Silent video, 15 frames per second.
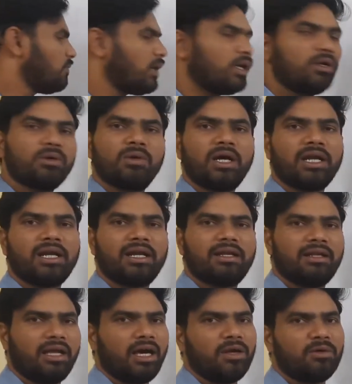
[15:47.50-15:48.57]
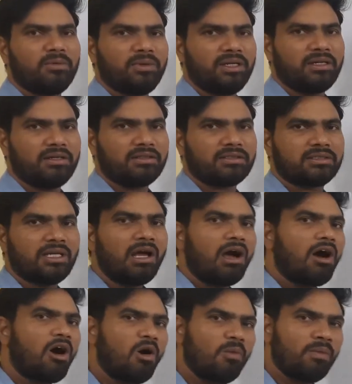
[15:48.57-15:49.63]
1 to 100 nanometers.
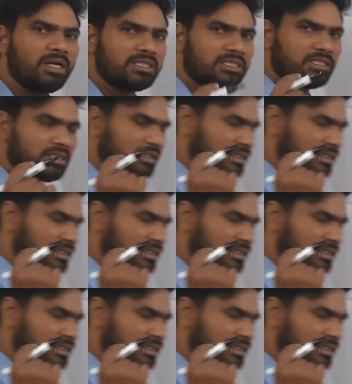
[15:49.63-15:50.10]
How much